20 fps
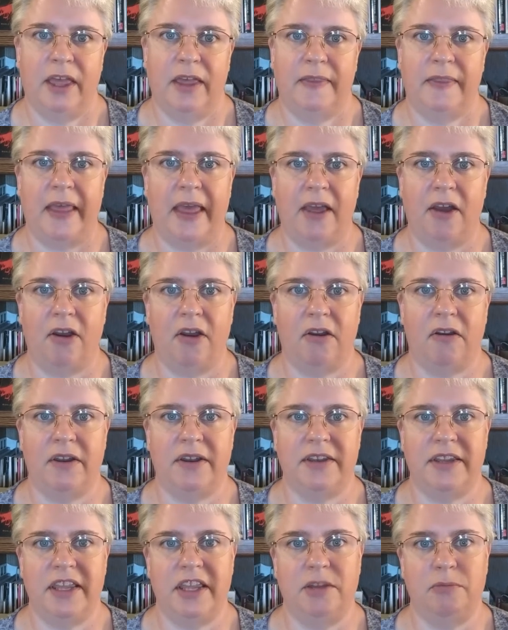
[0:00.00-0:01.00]
they are
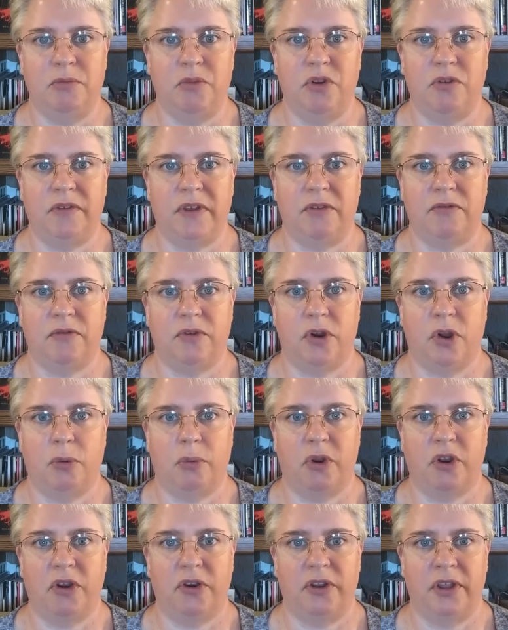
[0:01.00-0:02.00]
indeed moving
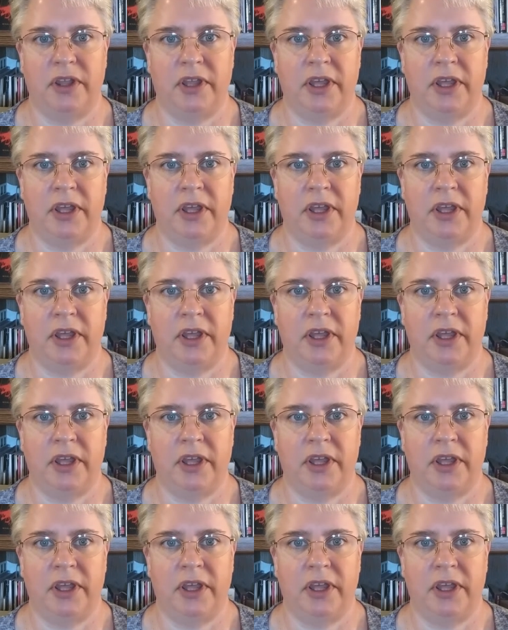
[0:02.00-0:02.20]
forward.